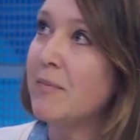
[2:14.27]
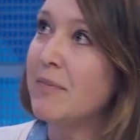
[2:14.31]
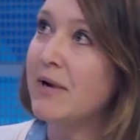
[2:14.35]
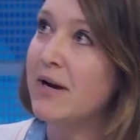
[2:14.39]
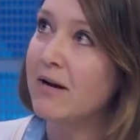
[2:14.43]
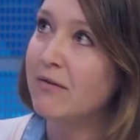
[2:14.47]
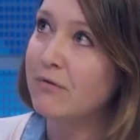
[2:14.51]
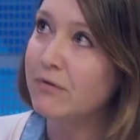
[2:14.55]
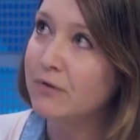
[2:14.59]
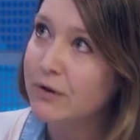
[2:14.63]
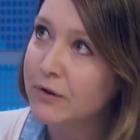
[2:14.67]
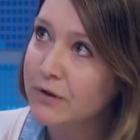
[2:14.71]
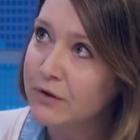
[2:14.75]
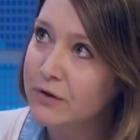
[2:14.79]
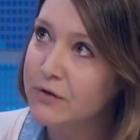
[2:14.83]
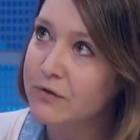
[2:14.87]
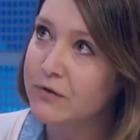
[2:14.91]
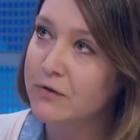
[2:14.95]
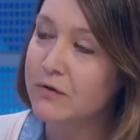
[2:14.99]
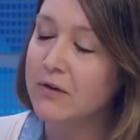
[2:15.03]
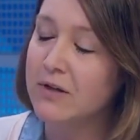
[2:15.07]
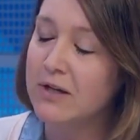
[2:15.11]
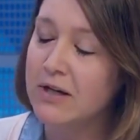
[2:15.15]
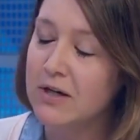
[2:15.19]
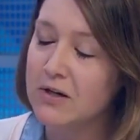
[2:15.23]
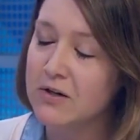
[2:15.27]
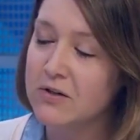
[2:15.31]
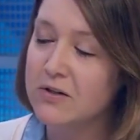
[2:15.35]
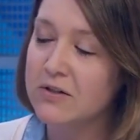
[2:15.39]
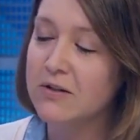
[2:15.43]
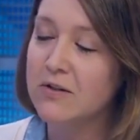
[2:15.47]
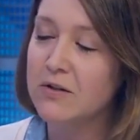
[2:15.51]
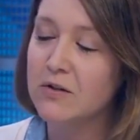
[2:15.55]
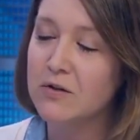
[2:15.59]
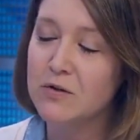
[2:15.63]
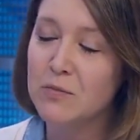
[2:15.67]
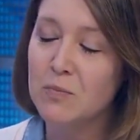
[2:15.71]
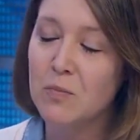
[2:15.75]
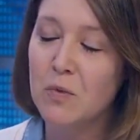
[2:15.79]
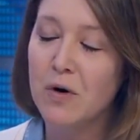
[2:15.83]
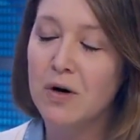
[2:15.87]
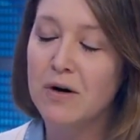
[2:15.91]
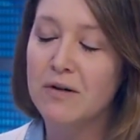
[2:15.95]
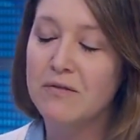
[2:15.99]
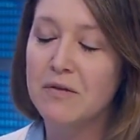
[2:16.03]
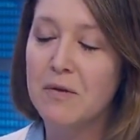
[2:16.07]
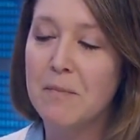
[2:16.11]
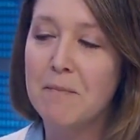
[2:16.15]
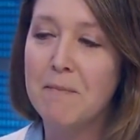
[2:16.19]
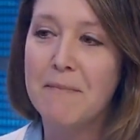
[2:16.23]
But I've learned through the years that there's
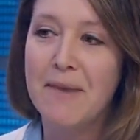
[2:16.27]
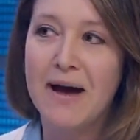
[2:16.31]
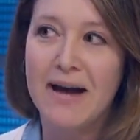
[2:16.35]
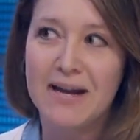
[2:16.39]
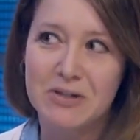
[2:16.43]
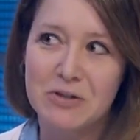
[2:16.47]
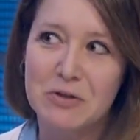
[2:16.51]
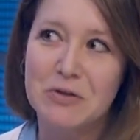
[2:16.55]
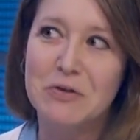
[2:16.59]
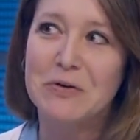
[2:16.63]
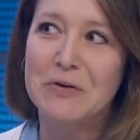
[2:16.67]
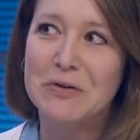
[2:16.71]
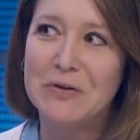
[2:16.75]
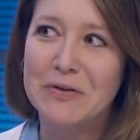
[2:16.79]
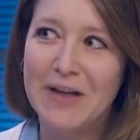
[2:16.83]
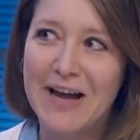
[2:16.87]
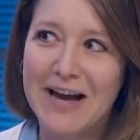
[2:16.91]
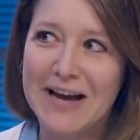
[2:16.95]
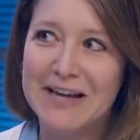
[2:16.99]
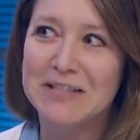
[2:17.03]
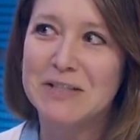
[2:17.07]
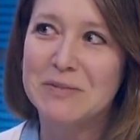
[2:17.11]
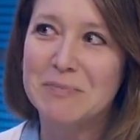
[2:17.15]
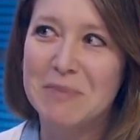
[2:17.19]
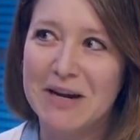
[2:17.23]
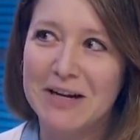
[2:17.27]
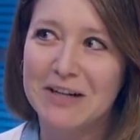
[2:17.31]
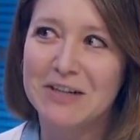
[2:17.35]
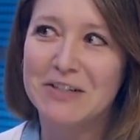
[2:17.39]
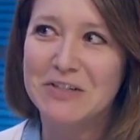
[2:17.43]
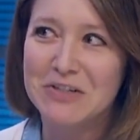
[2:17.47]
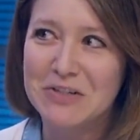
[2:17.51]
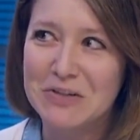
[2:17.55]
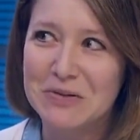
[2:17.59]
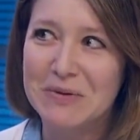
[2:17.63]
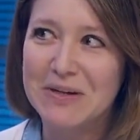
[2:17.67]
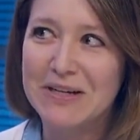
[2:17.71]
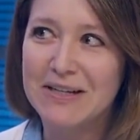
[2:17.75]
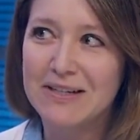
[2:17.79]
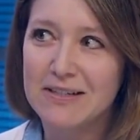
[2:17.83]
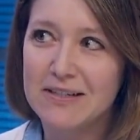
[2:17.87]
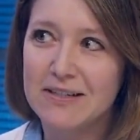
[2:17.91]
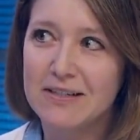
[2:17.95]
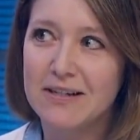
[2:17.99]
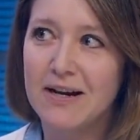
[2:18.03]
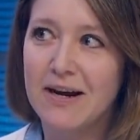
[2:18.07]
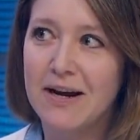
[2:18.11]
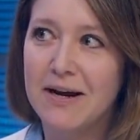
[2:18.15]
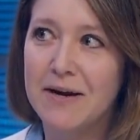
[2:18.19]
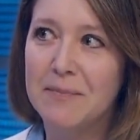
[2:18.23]
more of a magical aspect to
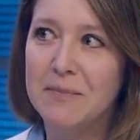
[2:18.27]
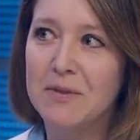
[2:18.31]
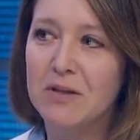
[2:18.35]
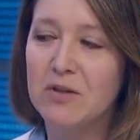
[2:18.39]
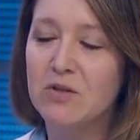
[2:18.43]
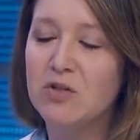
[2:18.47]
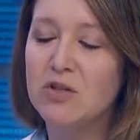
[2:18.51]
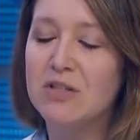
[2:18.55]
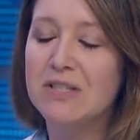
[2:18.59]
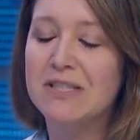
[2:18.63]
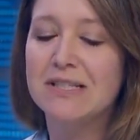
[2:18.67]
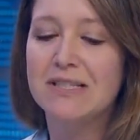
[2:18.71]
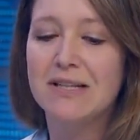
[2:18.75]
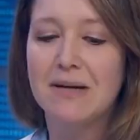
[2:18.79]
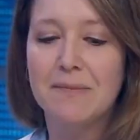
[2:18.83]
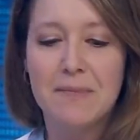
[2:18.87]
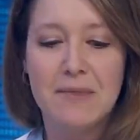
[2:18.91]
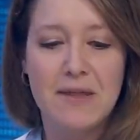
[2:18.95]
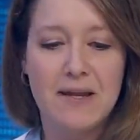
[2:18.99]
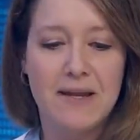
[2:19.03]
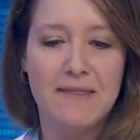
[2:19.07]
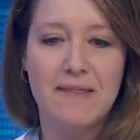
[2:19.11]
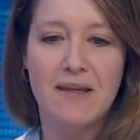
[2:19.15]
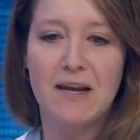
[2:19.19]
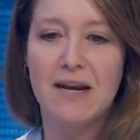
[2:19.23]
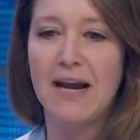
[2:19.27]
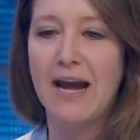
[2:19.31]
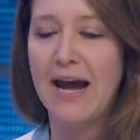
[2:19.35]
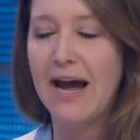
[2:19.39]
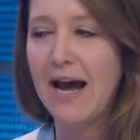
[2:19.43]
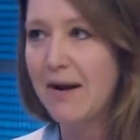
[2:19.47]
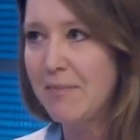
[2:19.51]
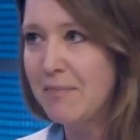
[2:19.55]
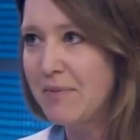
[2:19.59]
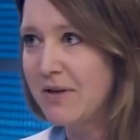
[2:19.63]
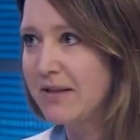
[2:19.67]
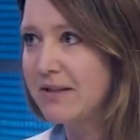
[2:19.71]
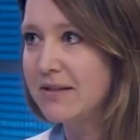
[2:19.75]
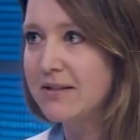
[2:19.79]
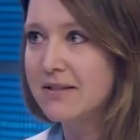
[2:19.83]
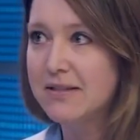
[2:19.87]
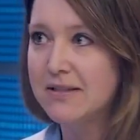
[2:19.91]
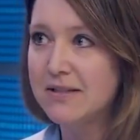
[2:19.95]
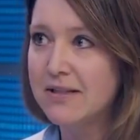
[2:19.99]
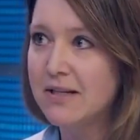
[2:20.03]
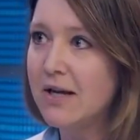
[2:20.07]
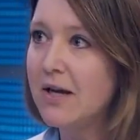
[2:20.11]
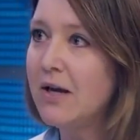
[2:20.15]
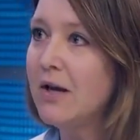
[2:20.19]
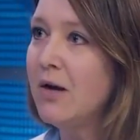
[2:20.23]
it. There's just something that
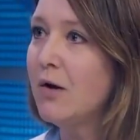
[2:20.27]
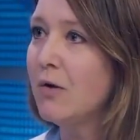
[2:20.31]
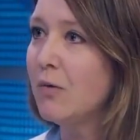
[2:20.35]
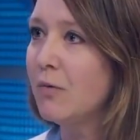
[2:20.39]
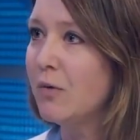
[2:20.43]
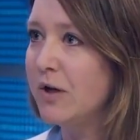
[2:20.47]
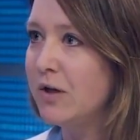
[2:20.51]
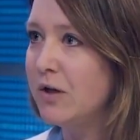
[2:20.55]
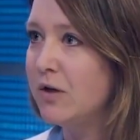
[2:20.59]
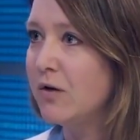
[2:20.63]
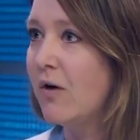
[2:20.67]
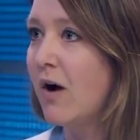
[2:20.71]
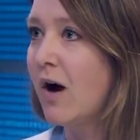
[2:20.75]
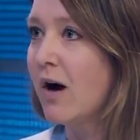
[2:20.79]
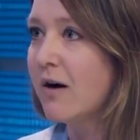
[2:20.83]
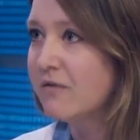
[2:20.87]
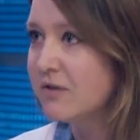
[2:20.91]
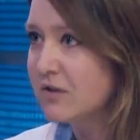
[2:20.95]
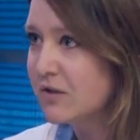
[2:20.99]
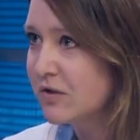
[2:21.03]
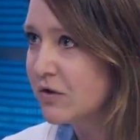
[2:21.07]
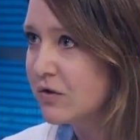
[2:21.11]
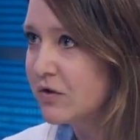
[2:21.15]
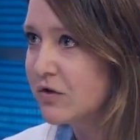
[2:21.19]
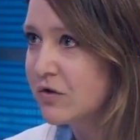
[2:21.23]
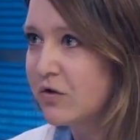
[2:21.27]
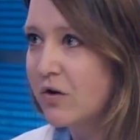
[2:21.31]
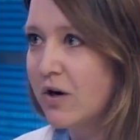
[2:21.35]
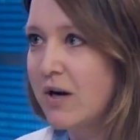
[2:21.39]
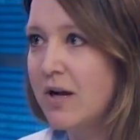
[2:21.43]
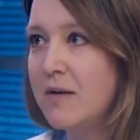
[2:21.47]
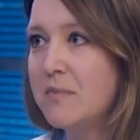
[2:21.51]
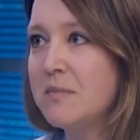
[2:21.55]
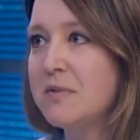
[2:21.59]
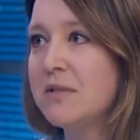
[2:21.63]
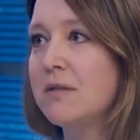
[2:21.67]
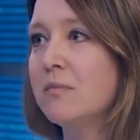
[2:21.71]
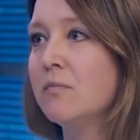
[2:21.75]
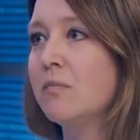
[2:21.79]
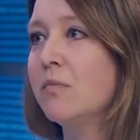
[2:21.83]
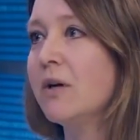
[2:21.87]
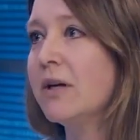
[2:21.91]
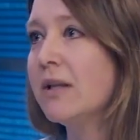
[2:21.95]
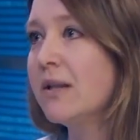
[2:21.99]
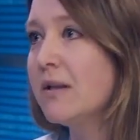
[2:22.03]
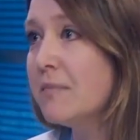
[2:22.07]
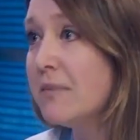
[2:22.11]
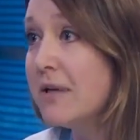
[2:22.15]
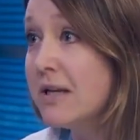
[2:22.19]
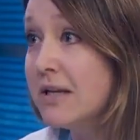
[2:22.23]
happens when you harvest those grapes and
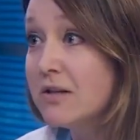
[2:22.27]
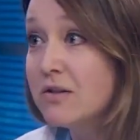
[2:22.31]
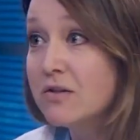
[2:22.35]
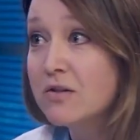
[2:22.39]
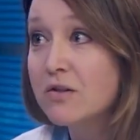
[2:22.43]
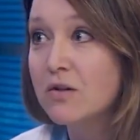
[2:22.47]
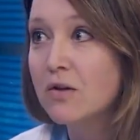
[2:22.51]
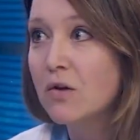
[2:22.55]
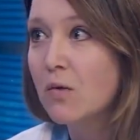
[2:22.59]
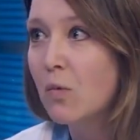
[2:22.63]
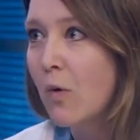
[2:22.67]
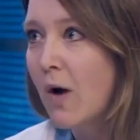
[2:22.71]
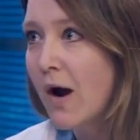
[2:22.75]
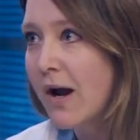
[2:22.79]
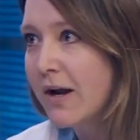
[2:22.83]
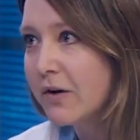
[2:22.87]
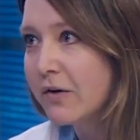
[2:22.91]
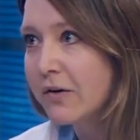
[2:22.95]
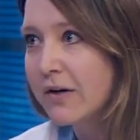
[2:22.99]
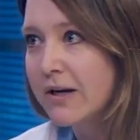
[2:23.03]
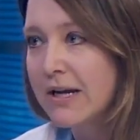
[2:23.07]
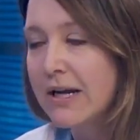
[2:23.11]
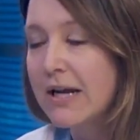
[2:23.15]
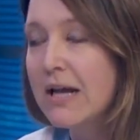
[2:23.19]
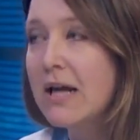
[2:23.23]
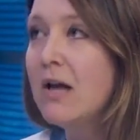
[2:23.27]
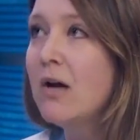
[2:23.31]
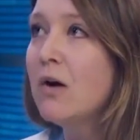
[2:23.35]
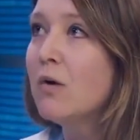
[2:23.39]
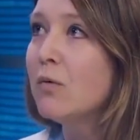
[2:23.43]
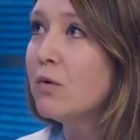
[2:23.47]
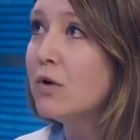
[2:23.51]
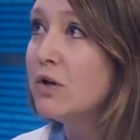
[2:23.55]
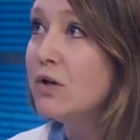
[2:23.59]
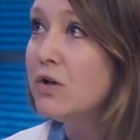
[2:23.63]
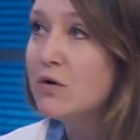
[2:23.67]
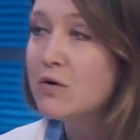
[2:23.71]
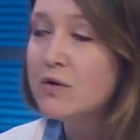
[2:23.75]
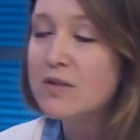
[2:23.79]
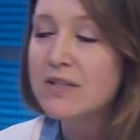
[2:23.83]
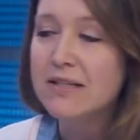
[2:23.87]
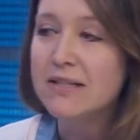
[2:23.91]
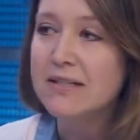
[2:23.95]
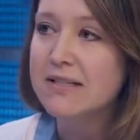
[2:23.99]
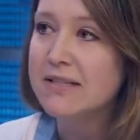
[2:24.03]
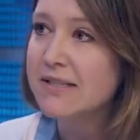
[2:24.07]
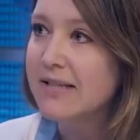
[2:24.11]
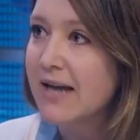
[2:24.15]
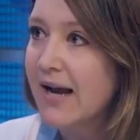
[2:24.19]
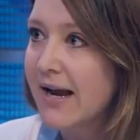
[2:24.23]
bring them into the winery. We're
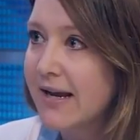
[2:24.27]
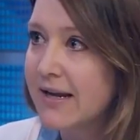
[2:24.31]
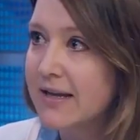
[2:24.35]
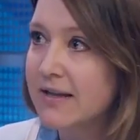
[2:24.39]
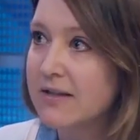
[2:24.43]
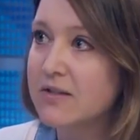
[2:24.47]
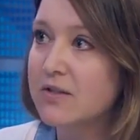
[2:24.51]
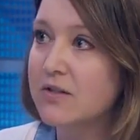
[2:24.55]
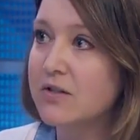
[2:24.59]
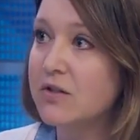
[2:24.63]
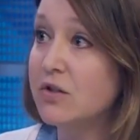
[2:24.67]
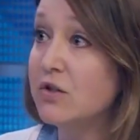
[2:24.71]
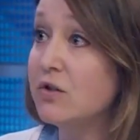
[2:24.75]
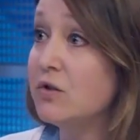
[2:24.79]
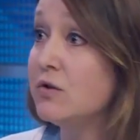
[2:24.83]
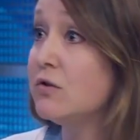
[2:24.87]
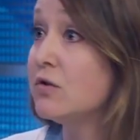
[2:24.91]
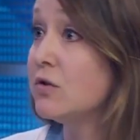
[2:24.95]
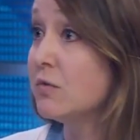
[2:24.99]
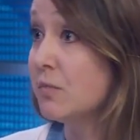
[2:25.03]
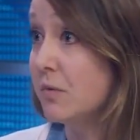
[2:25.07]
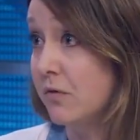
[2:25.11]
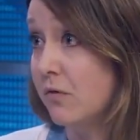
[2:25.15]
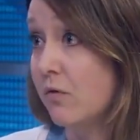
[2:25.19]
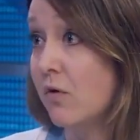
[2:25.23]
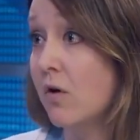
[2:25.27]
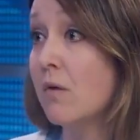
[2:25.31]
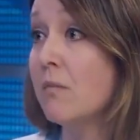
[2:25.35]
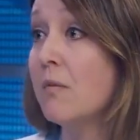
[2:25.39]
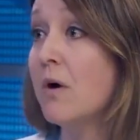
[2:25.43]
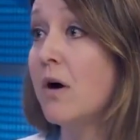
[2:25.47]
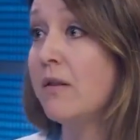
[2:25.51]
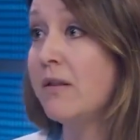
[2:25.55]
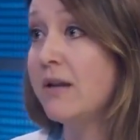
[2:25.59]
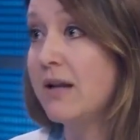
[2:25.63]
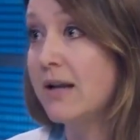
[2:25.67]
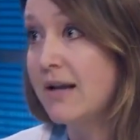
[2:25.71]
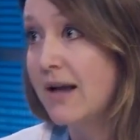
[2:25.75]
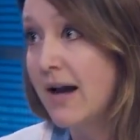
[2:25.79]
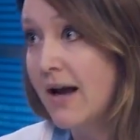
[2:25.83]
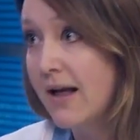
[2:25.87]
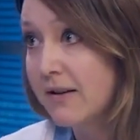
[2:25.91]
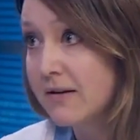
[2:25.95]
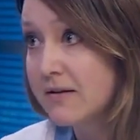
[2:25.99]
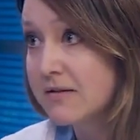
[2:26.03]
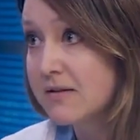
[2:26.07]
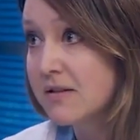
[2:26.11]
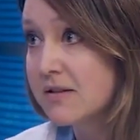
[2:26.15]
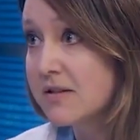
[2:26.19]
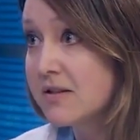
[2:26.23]
using science to perform all the
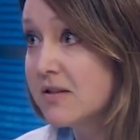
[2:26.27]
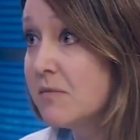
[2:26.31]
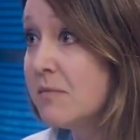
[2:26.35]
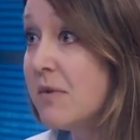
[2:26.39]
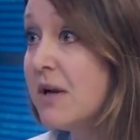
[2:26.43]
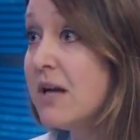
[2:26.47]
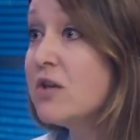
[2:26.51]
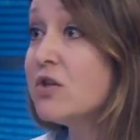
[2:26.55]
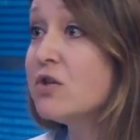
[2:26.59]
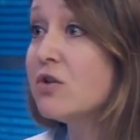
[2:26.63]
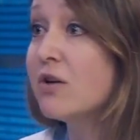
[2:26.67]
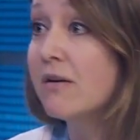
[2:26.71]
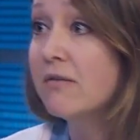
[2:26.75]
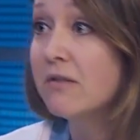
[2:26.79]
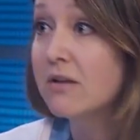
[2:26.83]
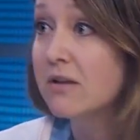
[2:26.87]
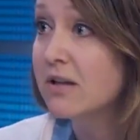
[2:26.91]
analysis to make sure